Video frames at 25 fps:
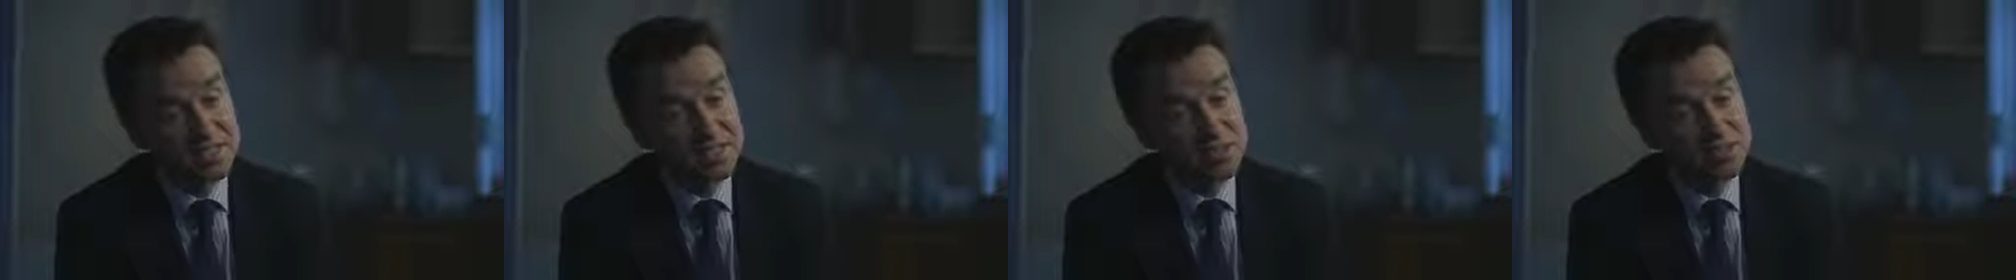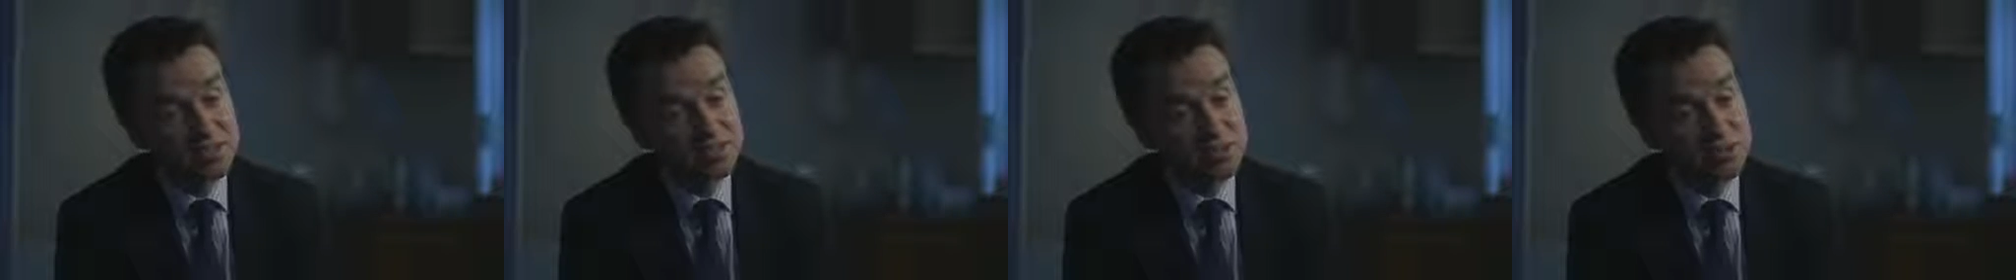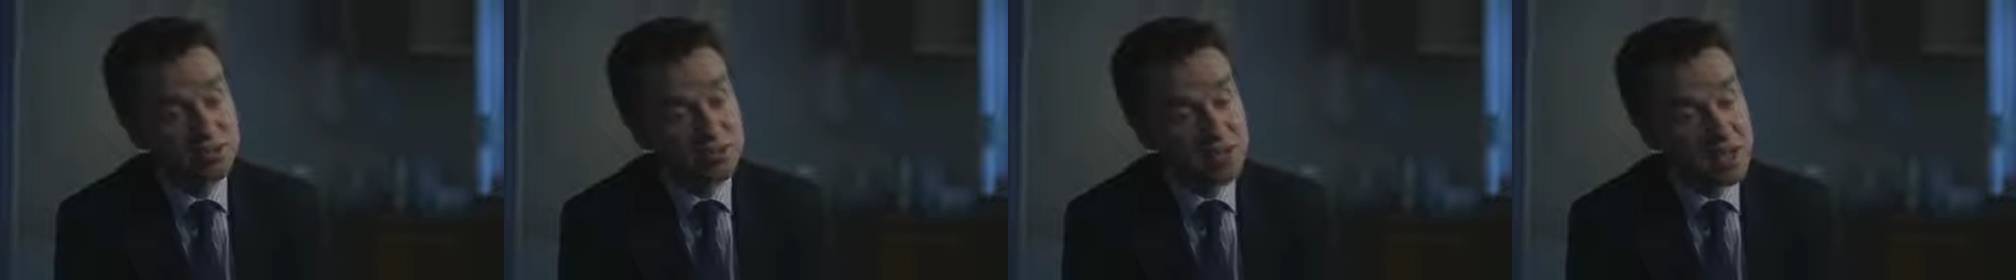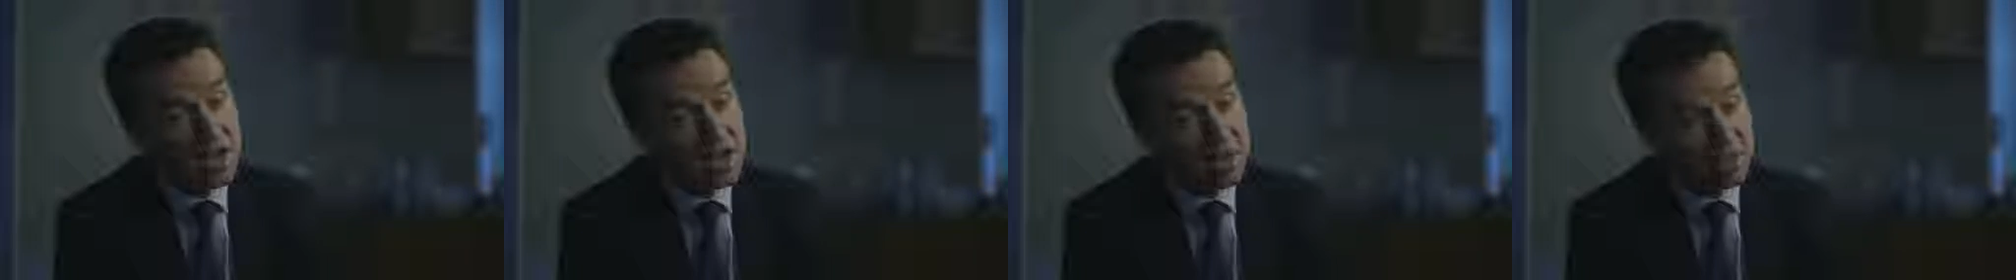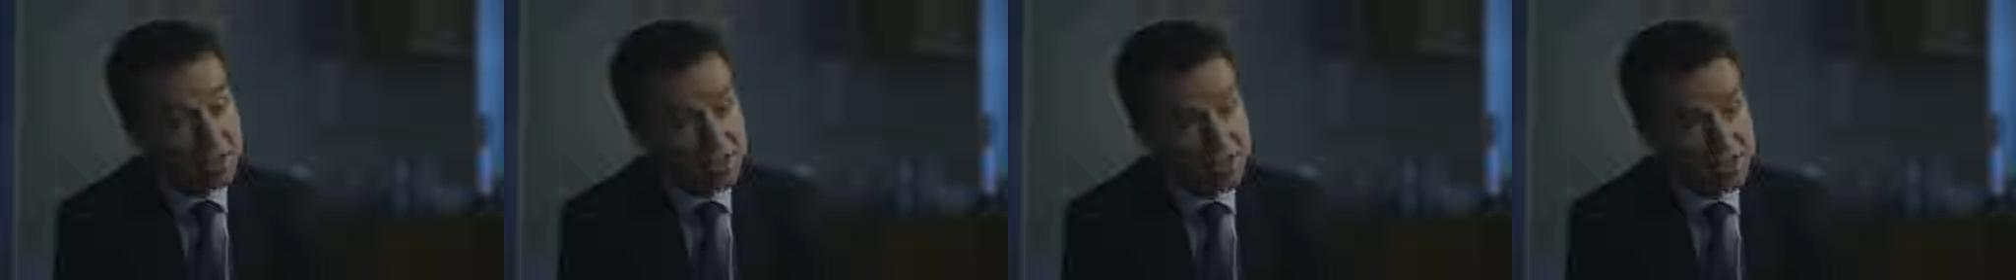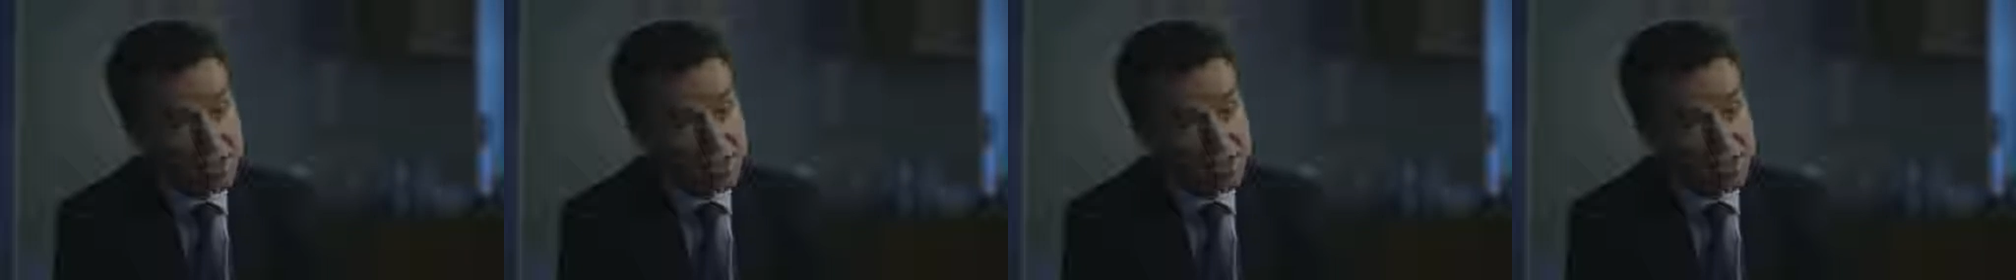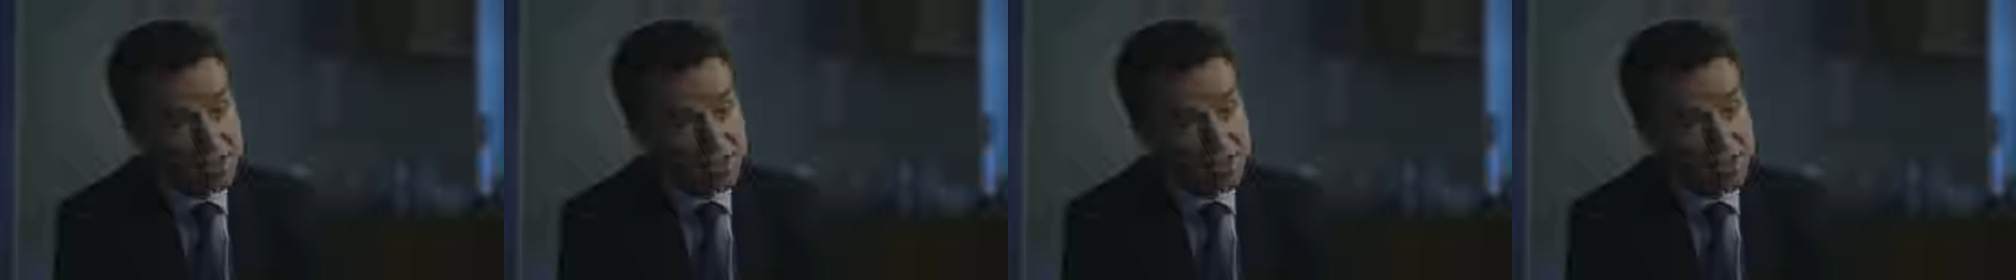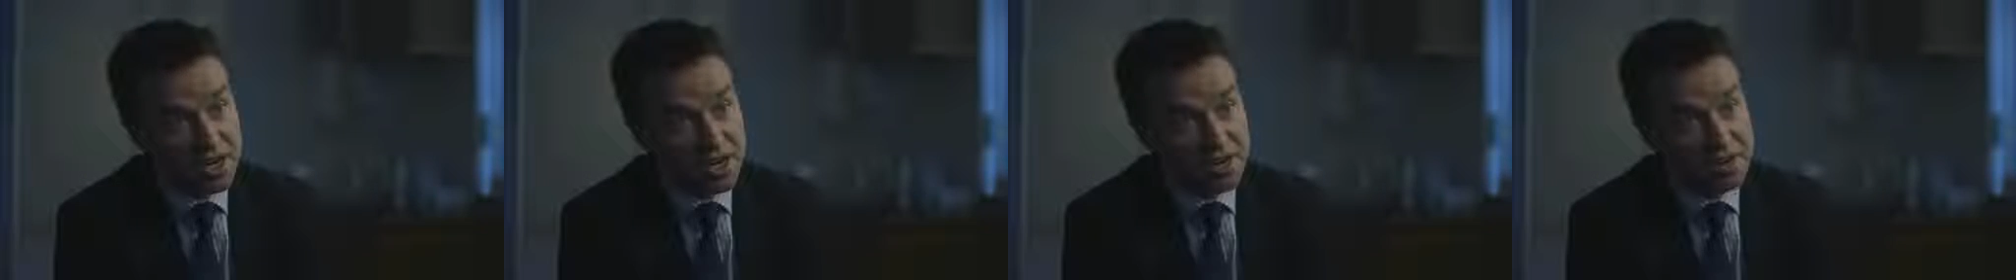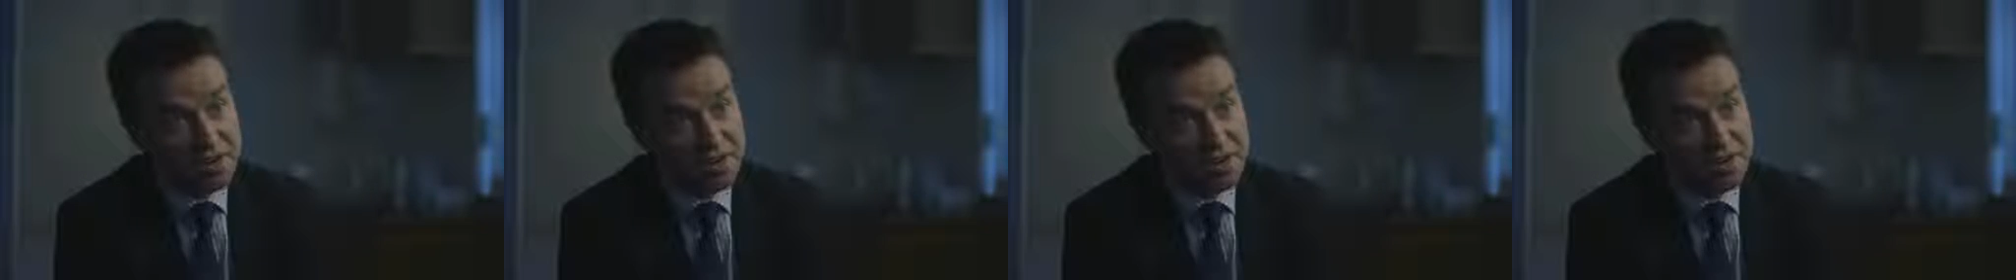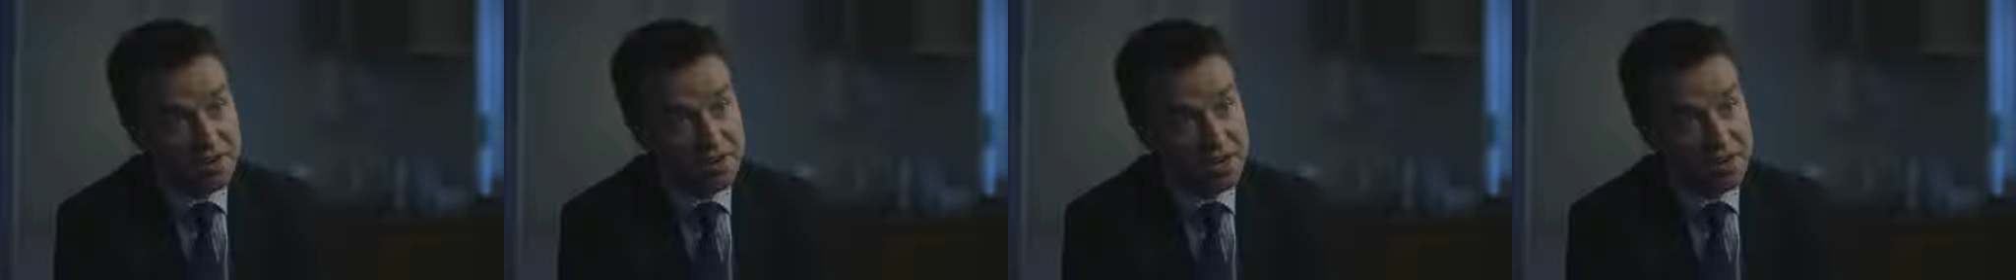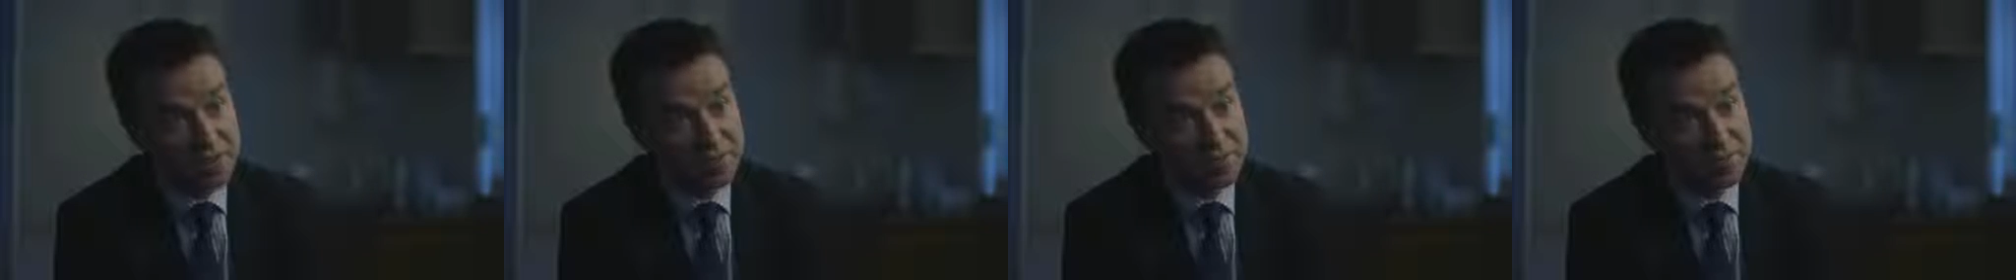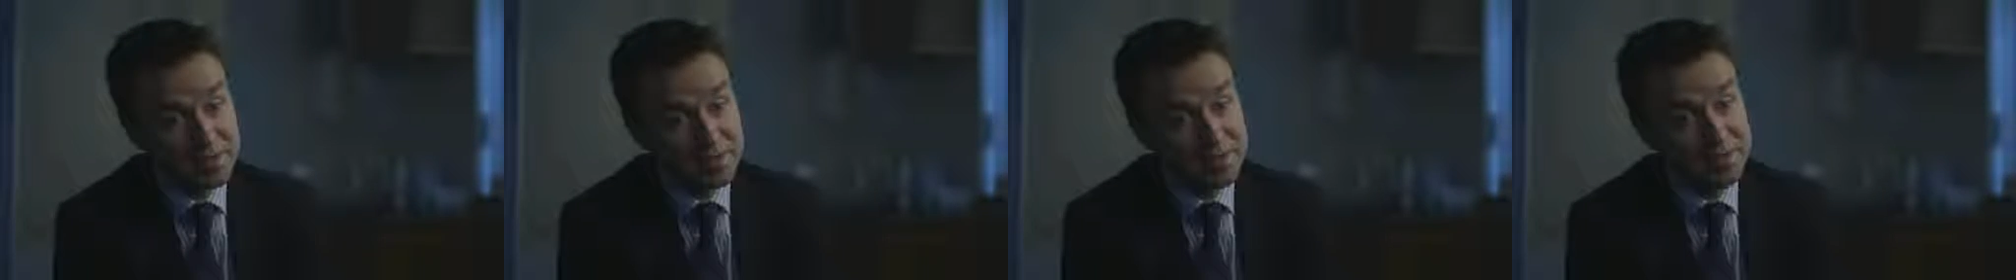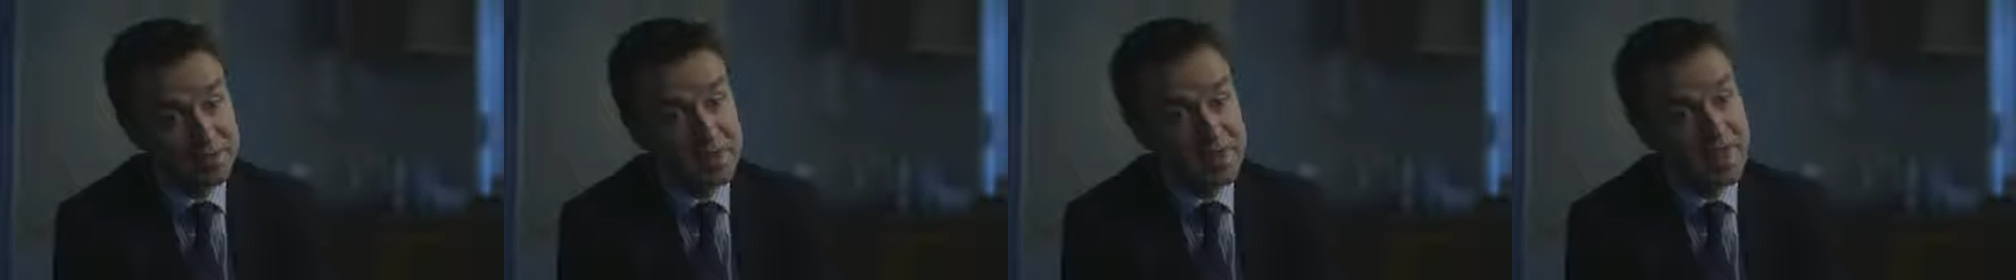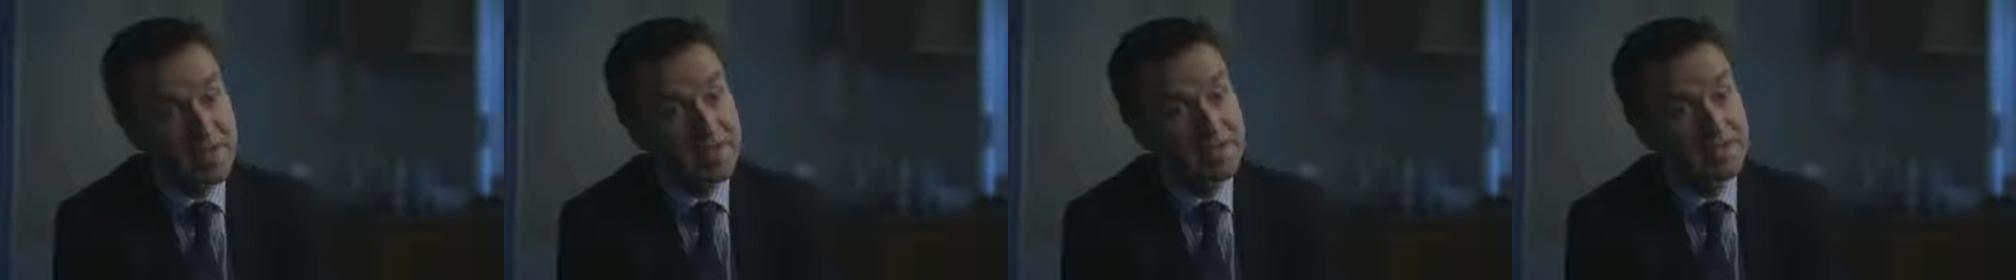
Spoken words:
it's through combination targeted therapies